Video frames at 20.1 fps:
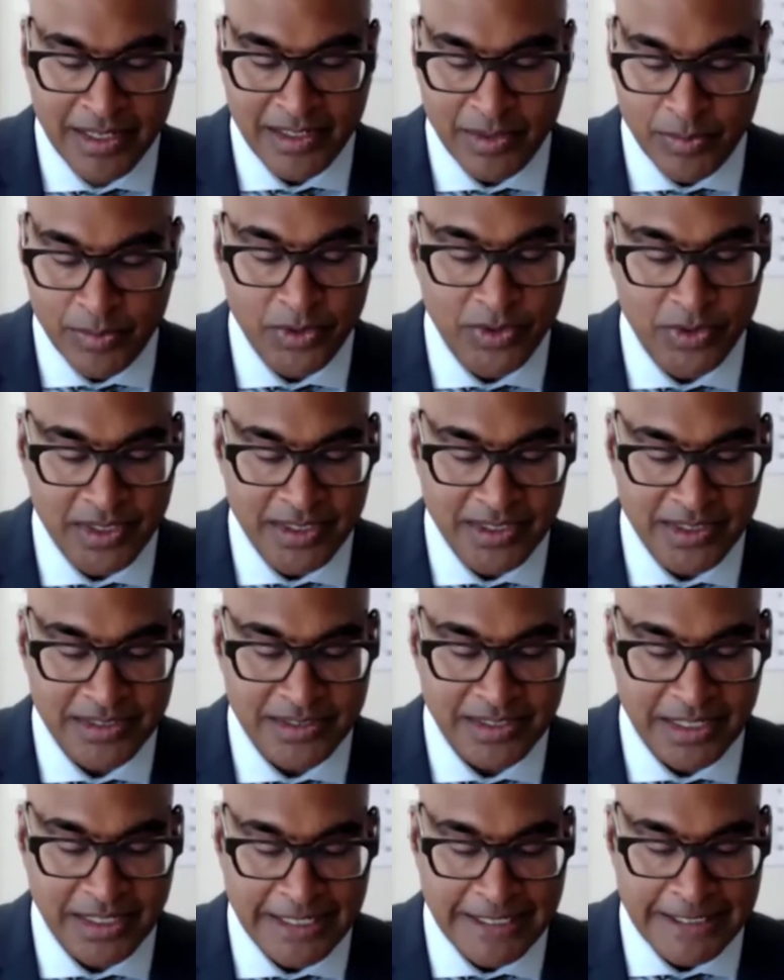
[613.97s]

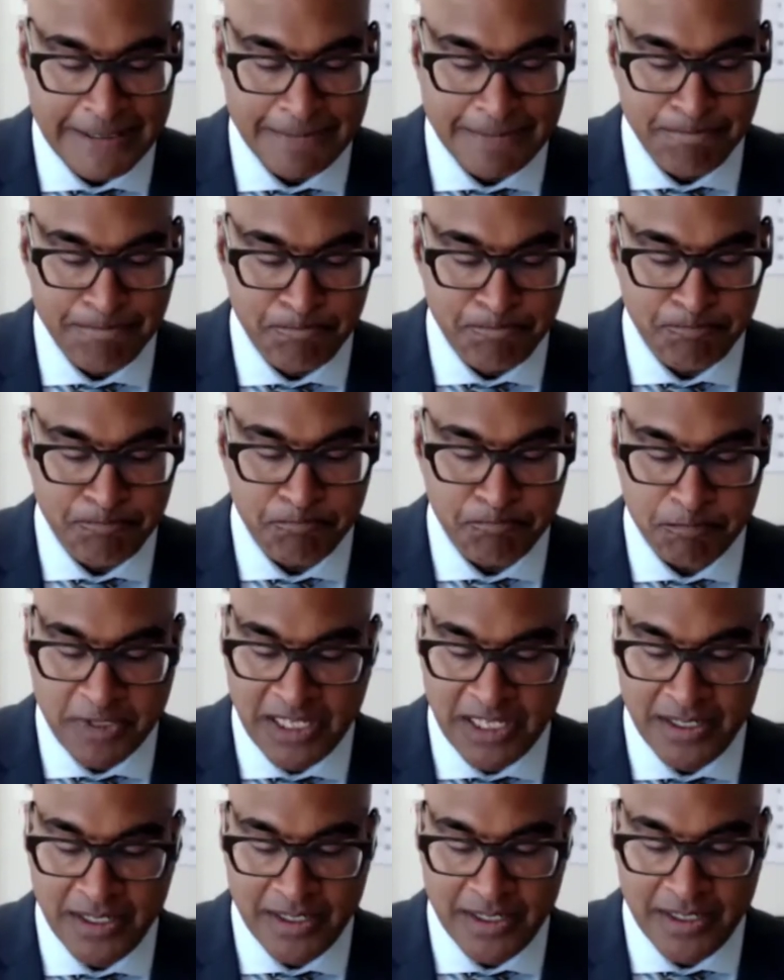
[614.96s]
communities.
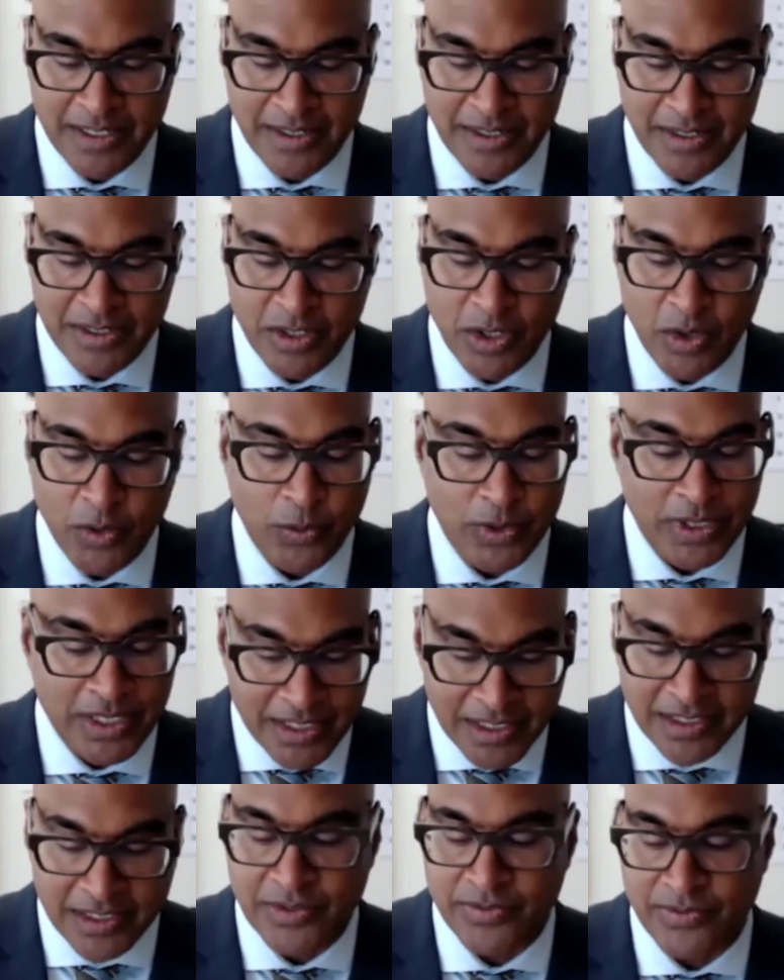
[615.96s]
We
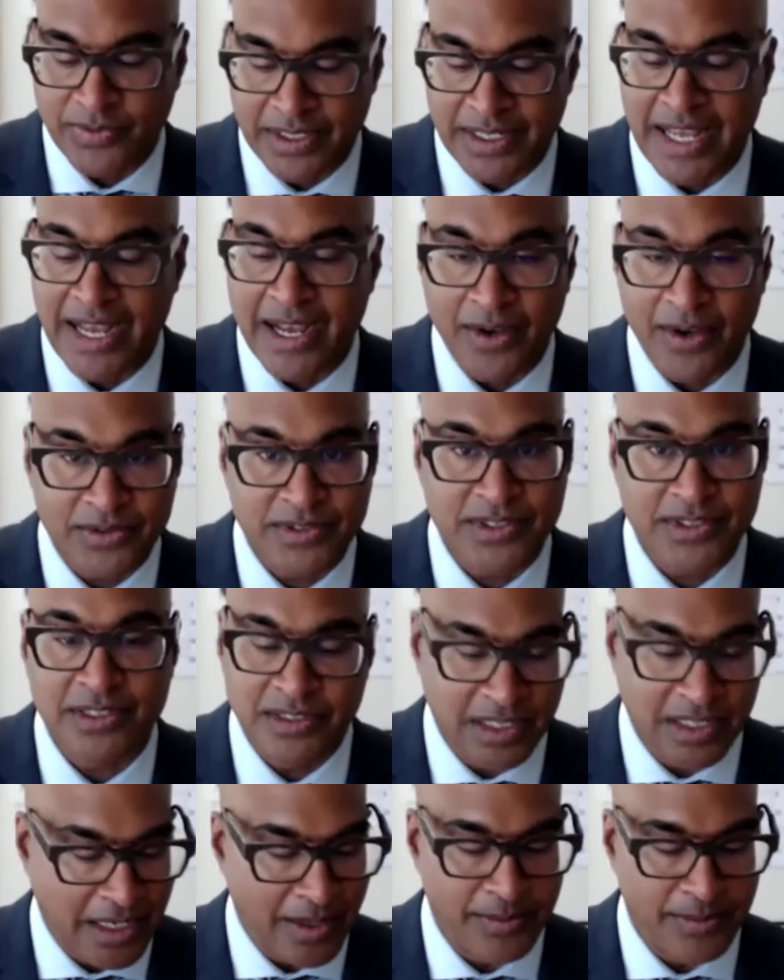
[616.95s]
need to fund housing,
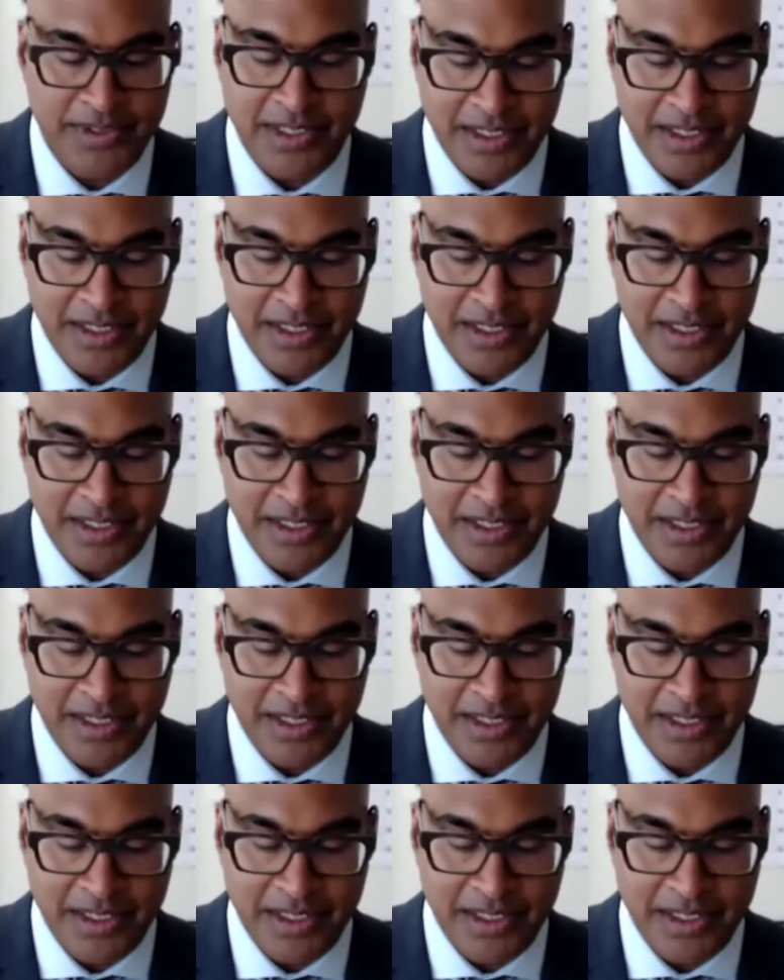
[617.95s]
jobs,